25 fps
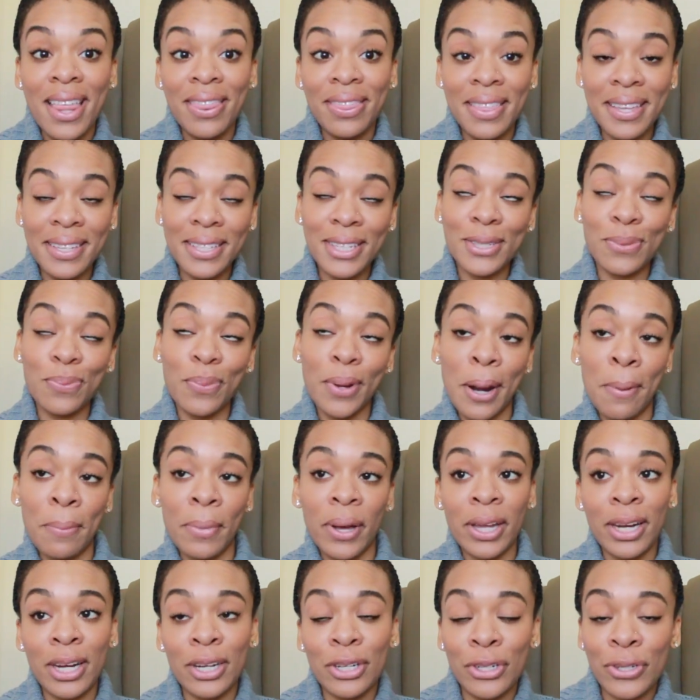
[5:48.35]
this is what I'm
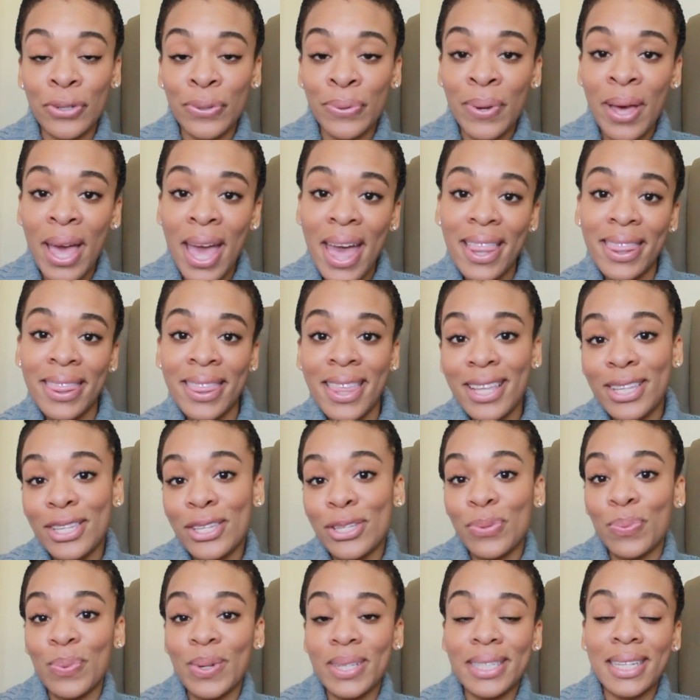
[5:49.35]
going to do, this
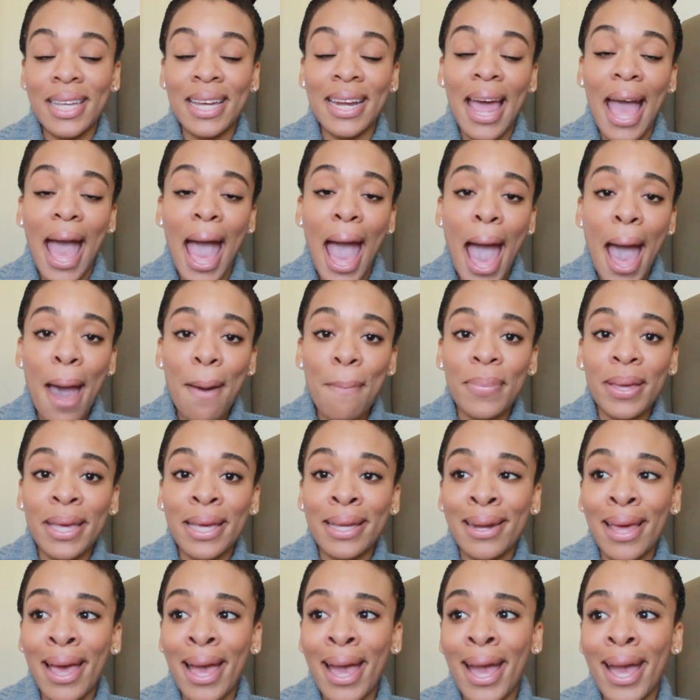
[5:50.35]
is what's going to
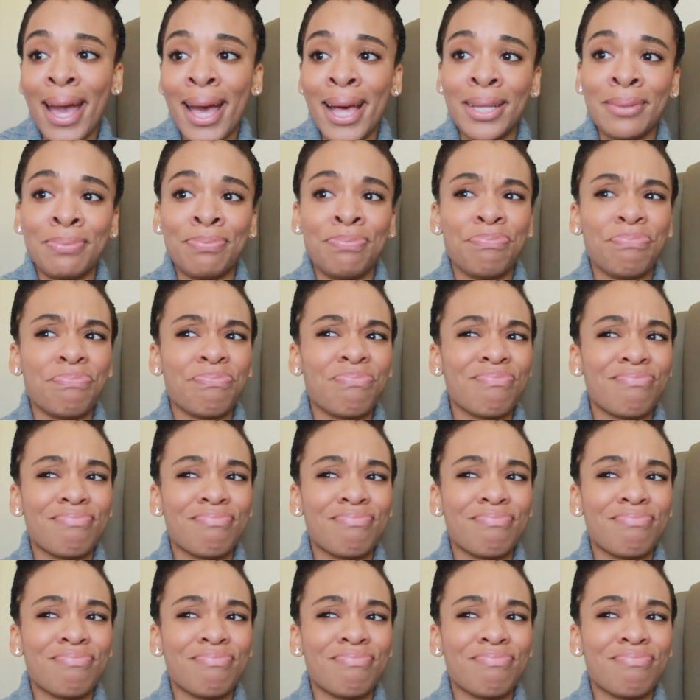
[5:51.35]
happen. And